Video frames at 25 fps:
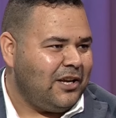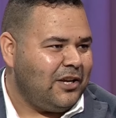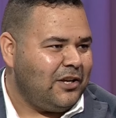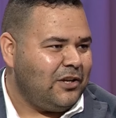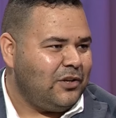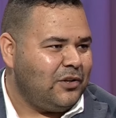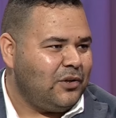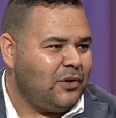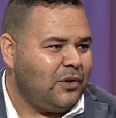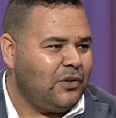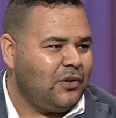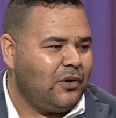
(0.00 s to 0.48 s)

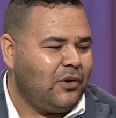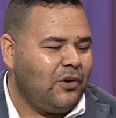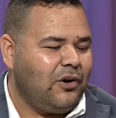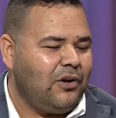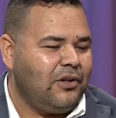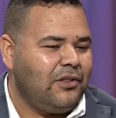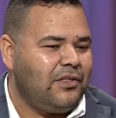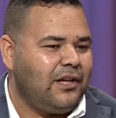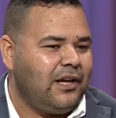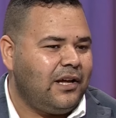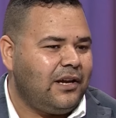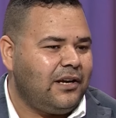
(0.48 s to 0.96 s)
You know, in
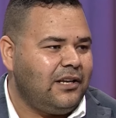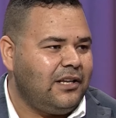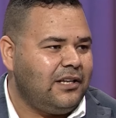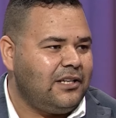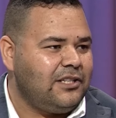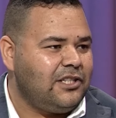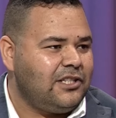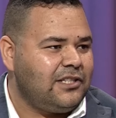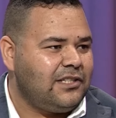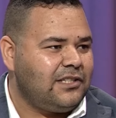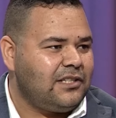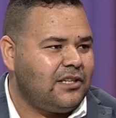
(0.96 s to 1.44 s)
all the
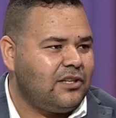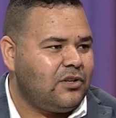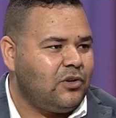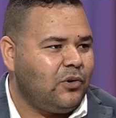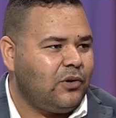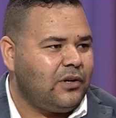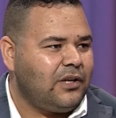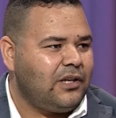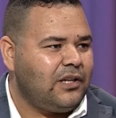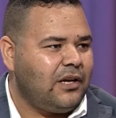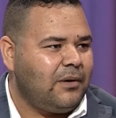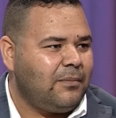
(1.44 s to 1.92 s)
religions
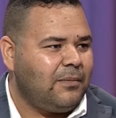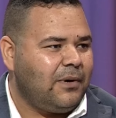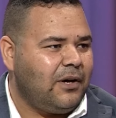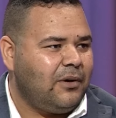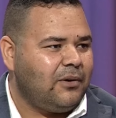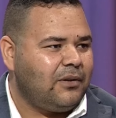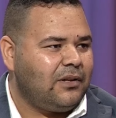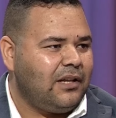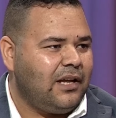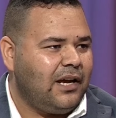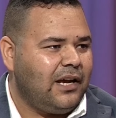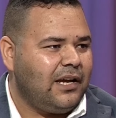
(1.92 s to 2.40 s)
talking
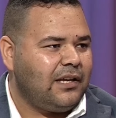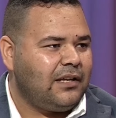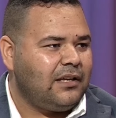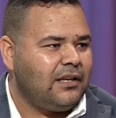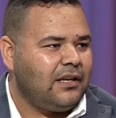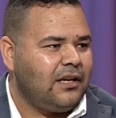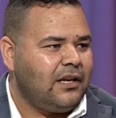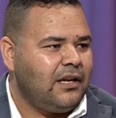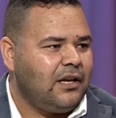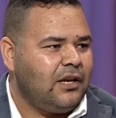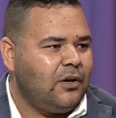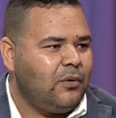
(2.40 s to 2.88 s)
about like,
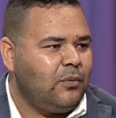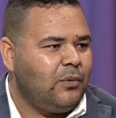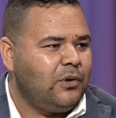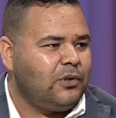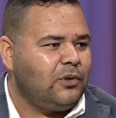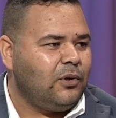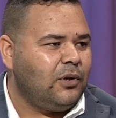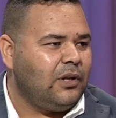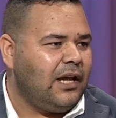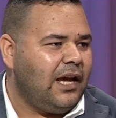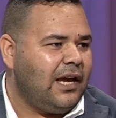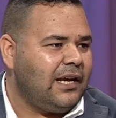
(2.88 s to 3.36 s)
we
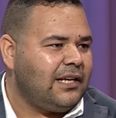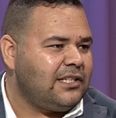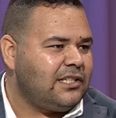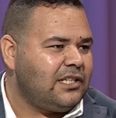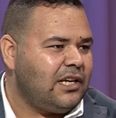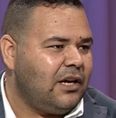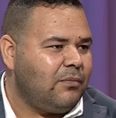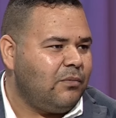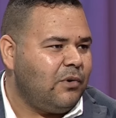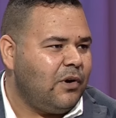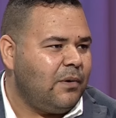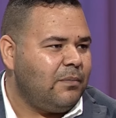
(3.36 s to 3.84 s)
don't like
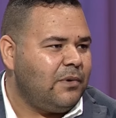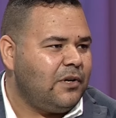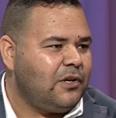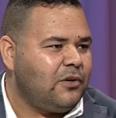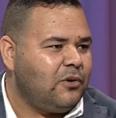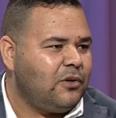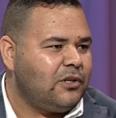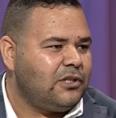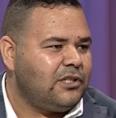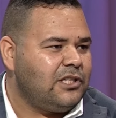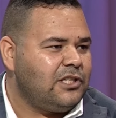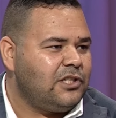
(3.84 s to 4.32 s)
someone
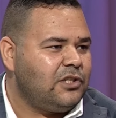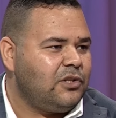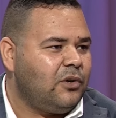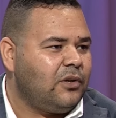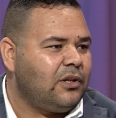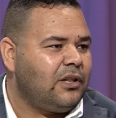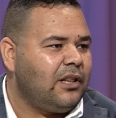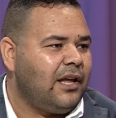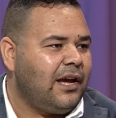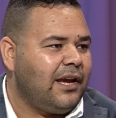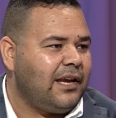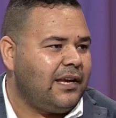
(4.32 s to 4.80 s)
because he's
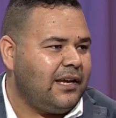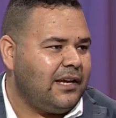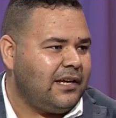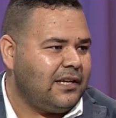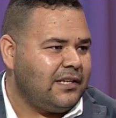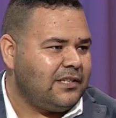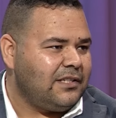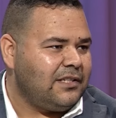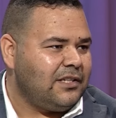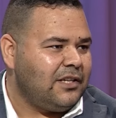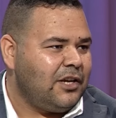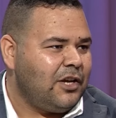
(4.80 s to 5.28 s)
not like
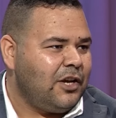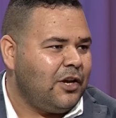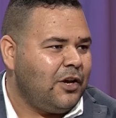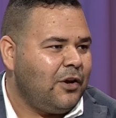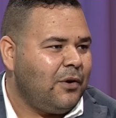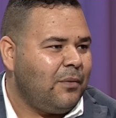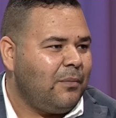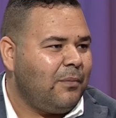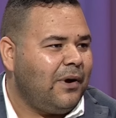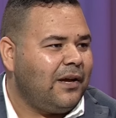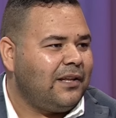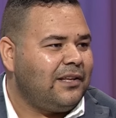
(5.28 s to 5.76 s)
us.
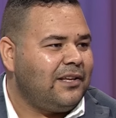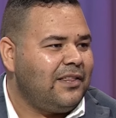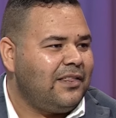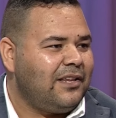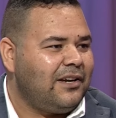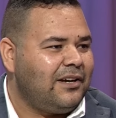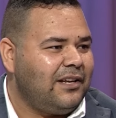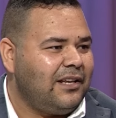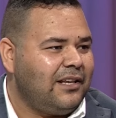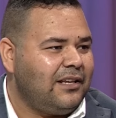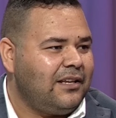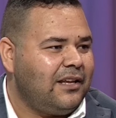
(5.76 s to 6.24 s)
But in,
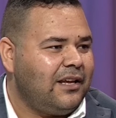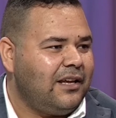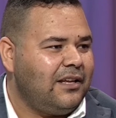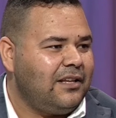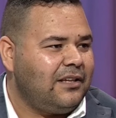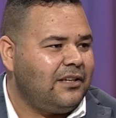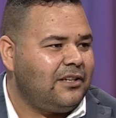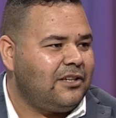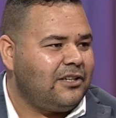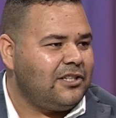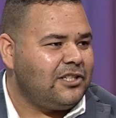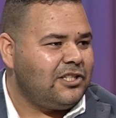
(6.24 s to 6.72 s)
real,
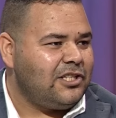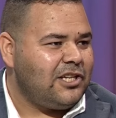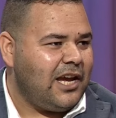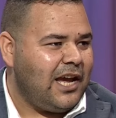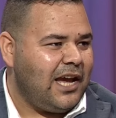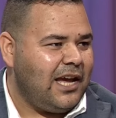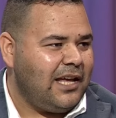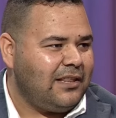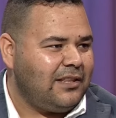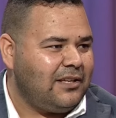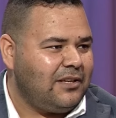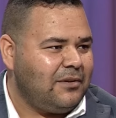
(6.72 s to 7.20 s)
in
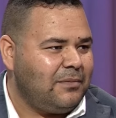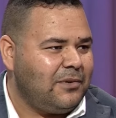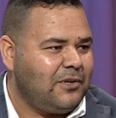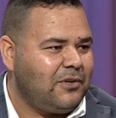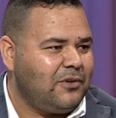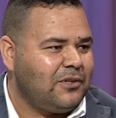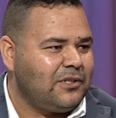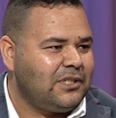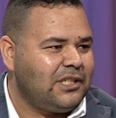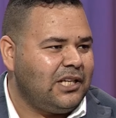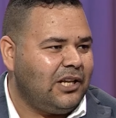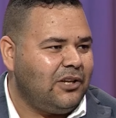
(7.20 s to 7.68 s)
Christianity,
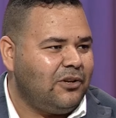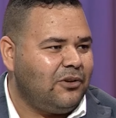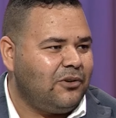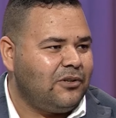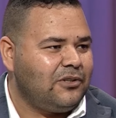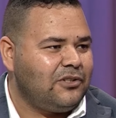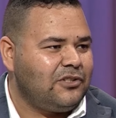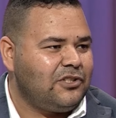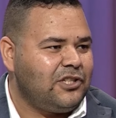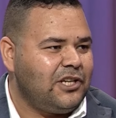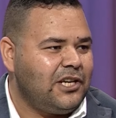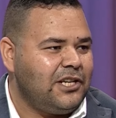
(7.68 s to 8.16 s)
because the
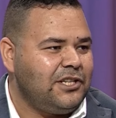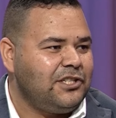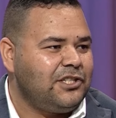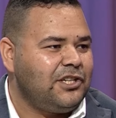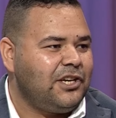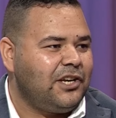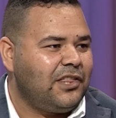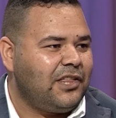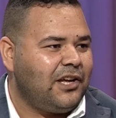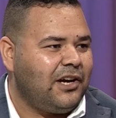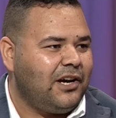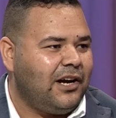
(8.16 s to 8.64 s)
Lord
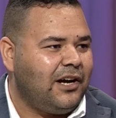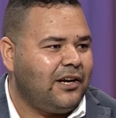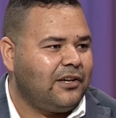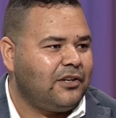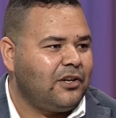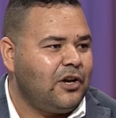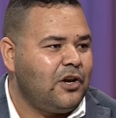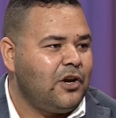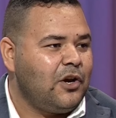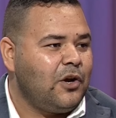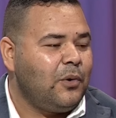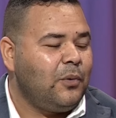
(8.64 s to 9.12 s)
changing the heart,
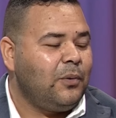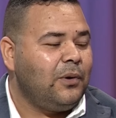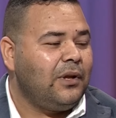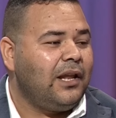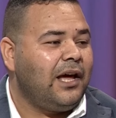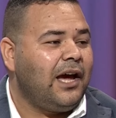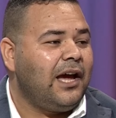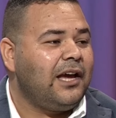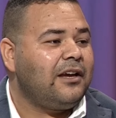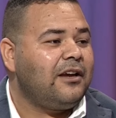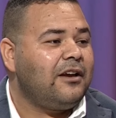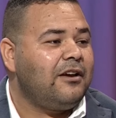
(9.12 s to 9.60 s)
we
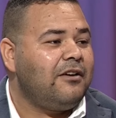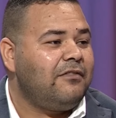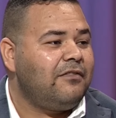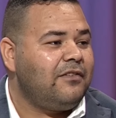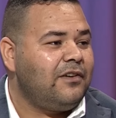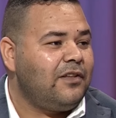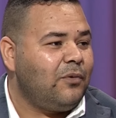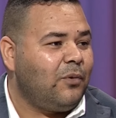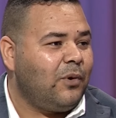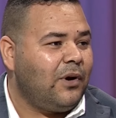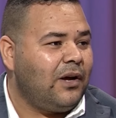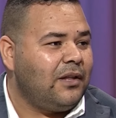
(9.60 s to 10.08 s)
like
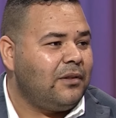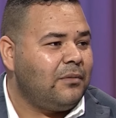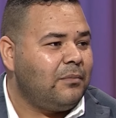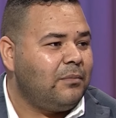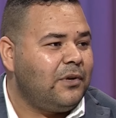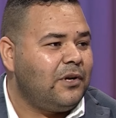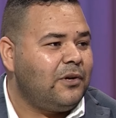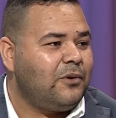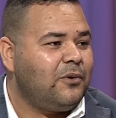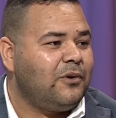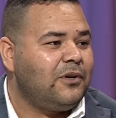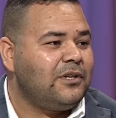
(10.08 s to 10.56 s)
everyone
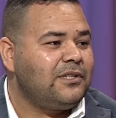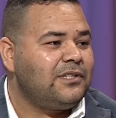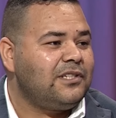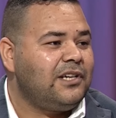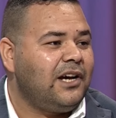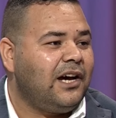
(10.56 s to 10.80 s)
because mm.